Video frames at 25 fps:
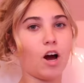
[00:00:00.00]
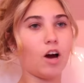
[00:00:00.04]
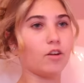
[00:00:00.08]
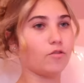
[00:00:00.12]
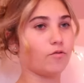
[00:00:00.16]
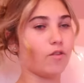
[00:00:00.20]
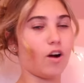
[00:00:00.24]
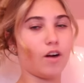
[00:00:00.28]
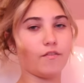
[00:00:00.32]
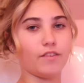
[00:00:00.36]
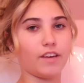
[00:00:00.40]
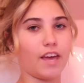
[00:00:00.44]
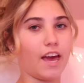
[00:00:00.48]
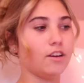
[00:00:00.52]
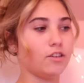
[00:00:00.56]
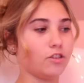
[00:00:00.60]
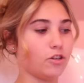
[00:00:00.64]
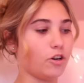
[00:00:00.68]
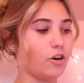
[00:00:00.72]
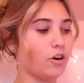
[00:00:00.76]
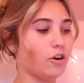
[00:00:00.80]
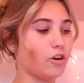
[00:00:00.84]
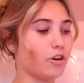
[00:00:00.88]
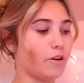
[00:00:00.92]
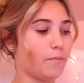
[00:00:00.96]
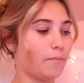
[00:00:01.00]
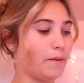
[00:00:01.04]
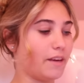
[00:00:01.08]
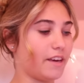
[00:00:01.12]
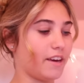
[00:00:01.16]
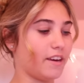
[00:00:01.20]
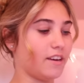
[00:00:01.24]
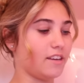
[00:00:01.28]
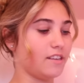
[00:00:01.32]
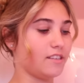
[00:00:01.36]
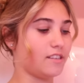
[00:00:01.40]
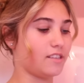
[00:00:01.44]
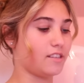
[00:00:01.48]
I'd rather get a dog,
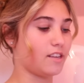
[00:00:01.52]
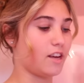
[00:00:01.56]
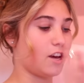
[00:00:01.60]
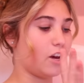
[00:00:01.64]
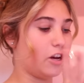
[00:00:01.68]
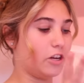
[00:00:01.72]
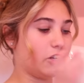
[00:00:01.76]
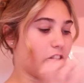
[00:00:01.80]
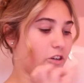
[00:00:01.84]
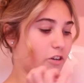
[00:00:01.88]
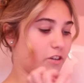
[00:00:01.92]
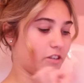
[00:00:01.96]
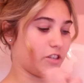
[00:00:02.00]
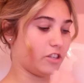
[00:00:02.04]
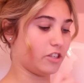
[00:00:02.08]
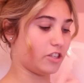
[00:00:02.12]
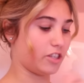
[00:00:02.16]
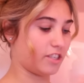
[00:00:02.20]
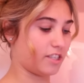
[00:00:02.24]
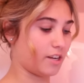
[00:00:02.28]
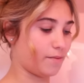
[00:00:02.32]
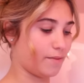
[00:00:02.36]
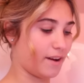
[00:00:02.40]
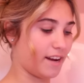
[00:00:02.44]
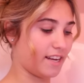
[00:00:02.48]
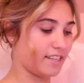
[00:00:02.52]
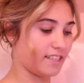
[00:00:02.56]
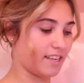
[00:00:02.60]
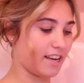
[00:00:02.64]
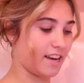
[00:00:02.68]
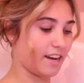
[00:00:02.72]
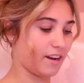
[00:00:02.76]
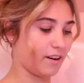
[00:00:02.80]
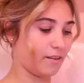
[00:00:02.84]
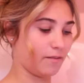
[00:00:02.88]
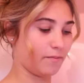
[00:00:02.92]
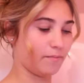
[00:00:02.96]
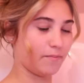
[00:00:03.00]
because dogs are just
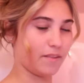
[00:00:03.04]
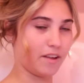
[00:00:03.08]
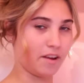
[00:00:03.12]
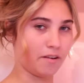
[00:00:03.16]
amazing.